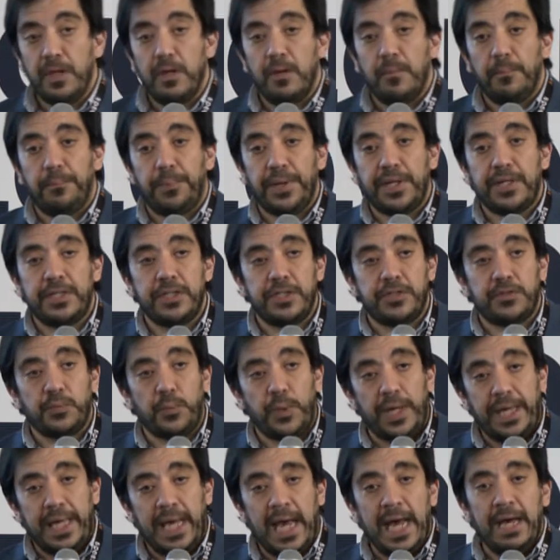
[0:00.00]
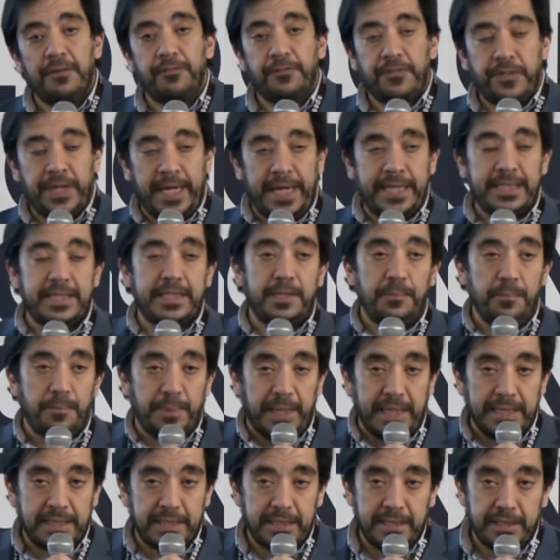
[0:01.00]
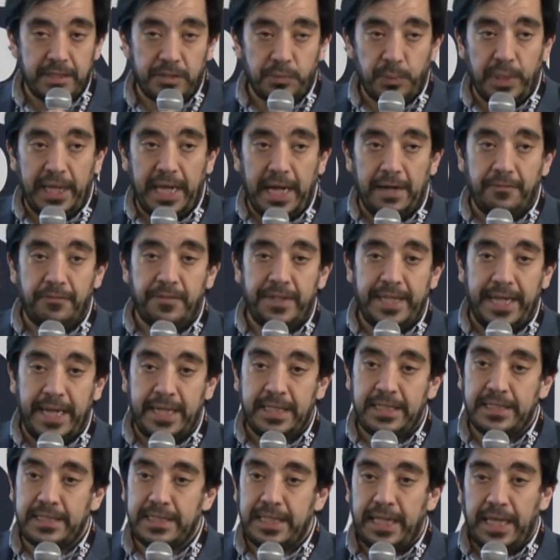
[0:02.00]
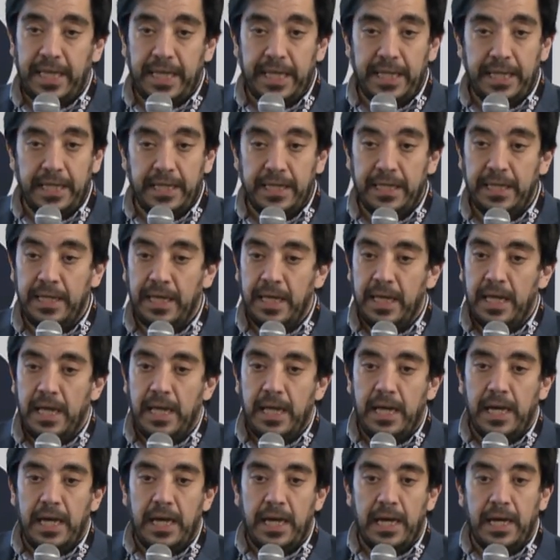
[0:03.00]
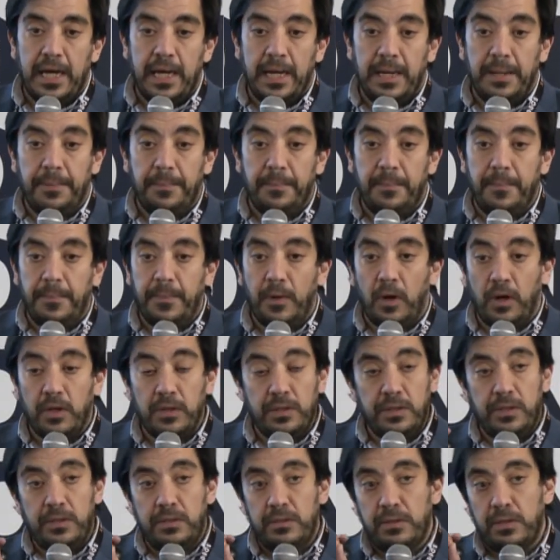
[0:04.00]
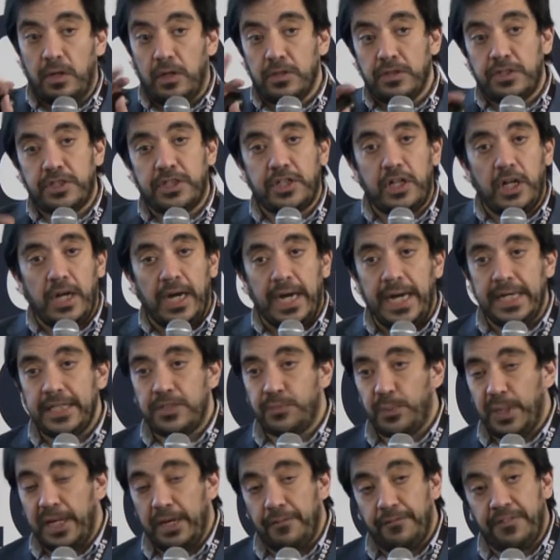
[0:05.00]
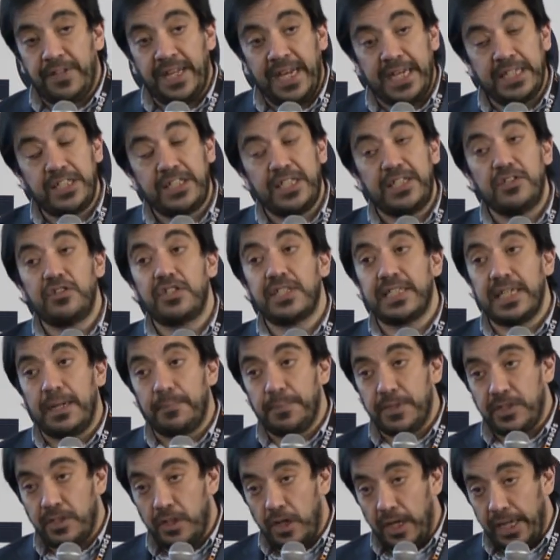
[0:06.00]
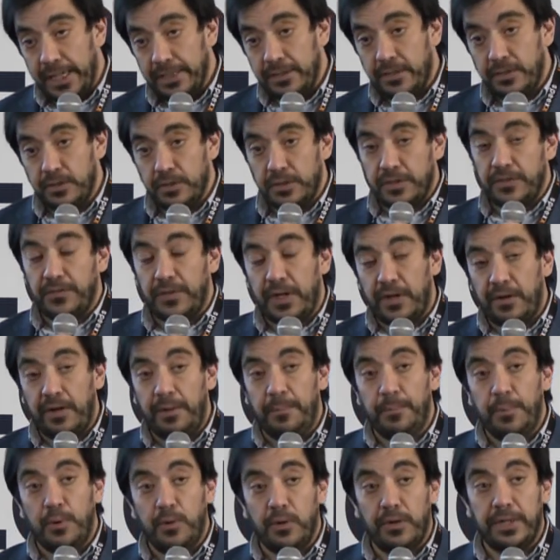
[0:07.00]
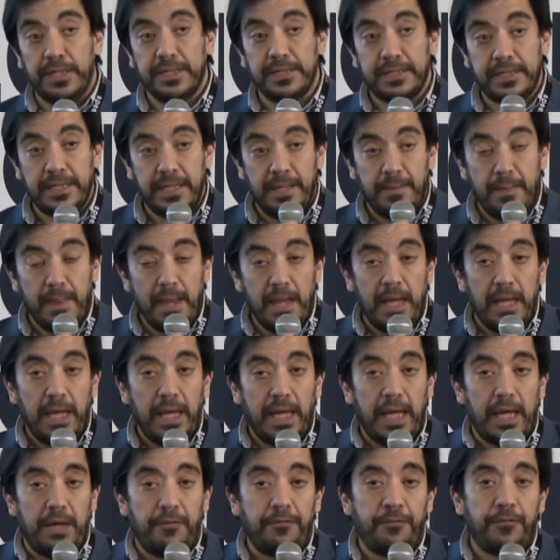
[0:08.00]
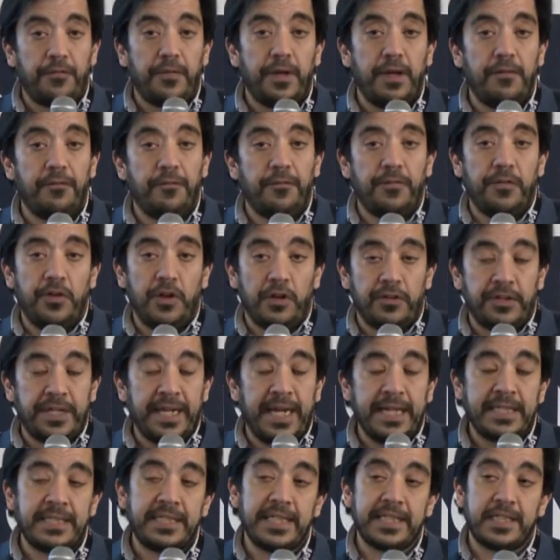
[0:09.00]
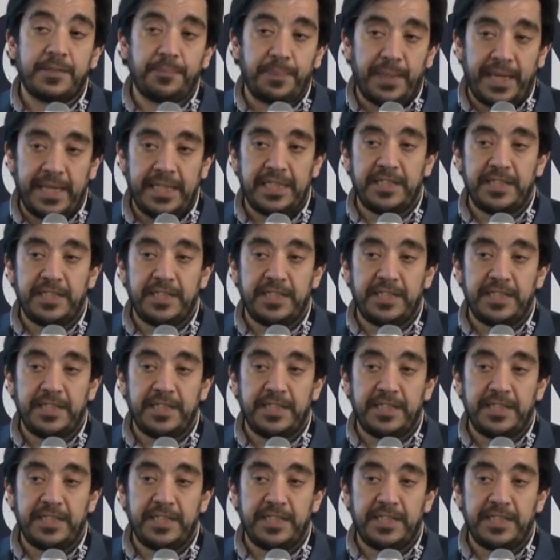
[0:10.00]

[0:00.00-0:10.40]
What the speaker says: because we have text in buttons, we have text in on slides, we have text in subtitles, very important. If your text expands